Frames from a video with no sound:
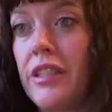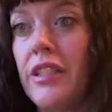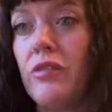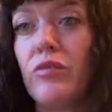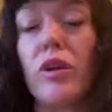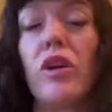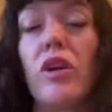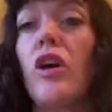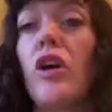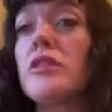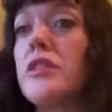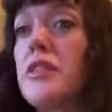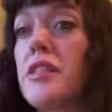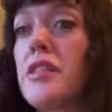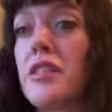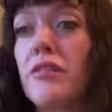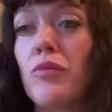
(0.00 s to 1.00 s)

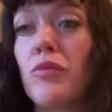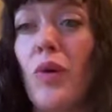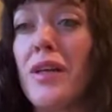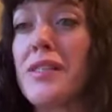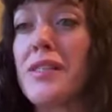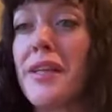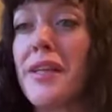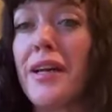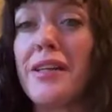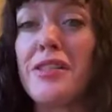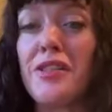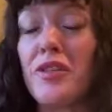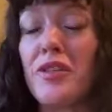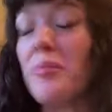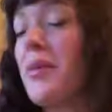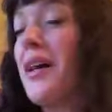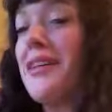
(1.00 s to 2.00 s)
regardless of what size
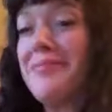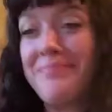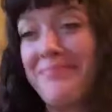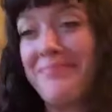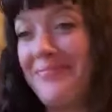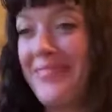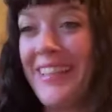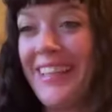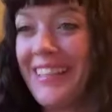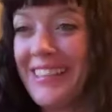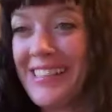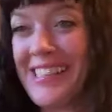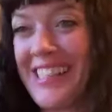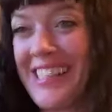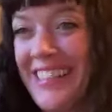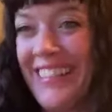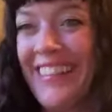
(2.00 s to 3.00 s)
your butt
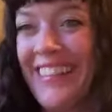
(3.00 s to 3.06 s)
is.